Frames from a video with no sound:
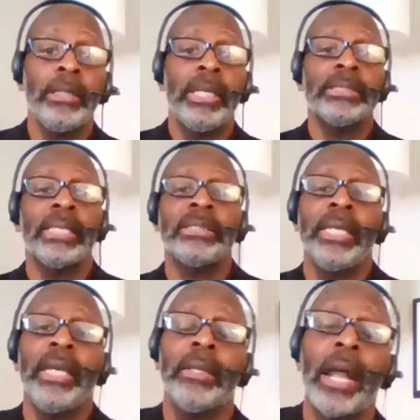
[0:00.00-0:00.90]
as I
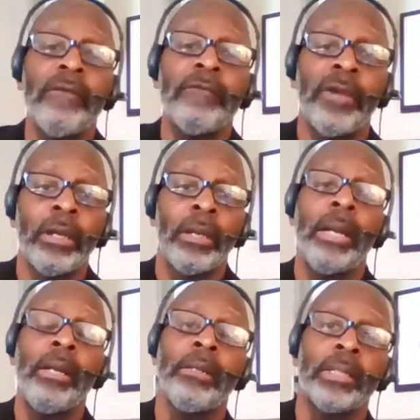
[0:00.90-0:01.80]
said,
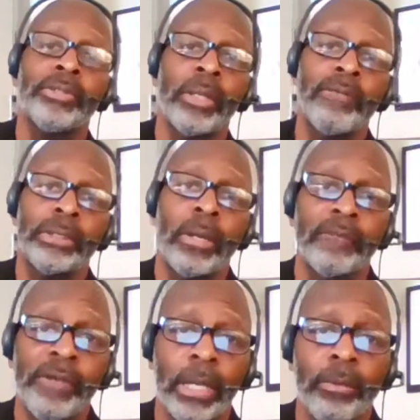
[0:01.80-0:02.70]
our services are
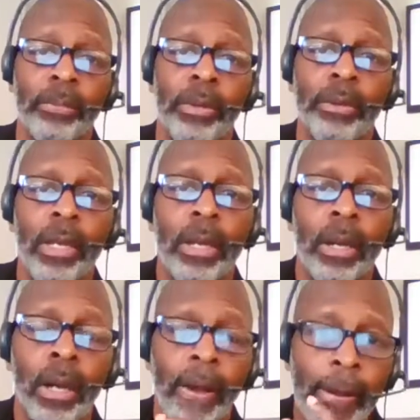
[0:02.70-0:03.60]
available
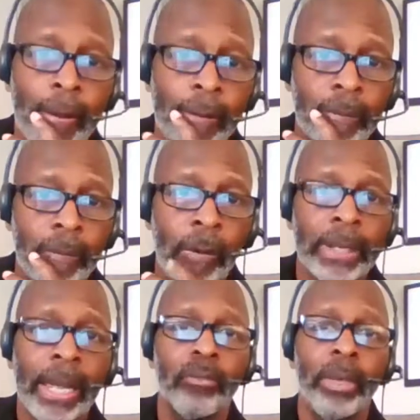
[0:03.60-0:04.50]
on
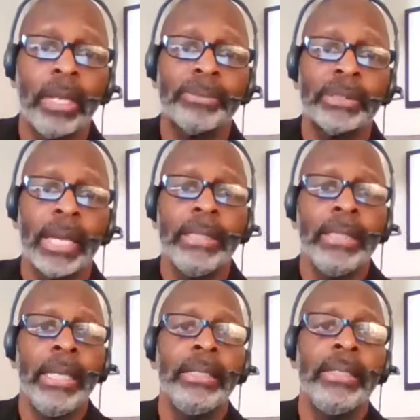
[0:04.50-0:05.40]
our website,
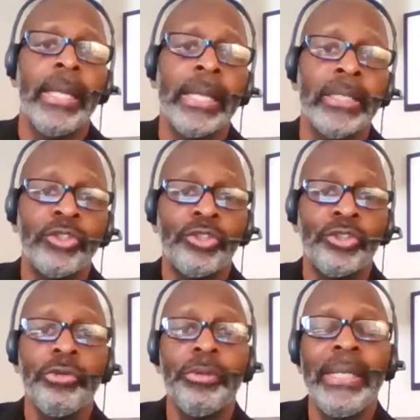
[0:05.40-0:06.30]
and that is
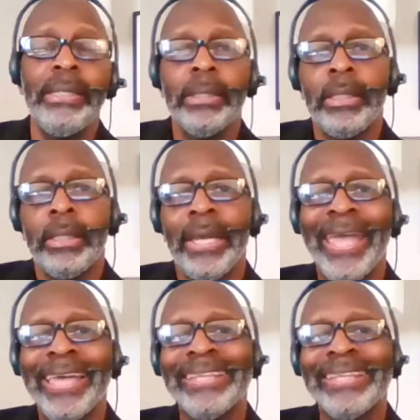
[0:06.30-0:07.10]
tutoring at